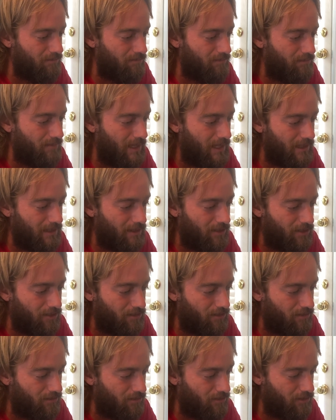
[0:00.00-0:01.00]
Mainly
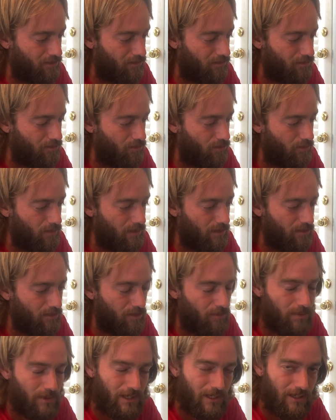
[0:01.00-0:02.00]
just looks cool when it's
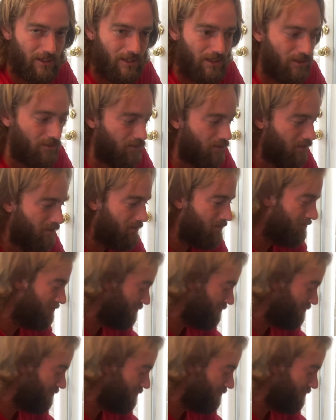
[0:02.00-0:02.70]
opening and closing.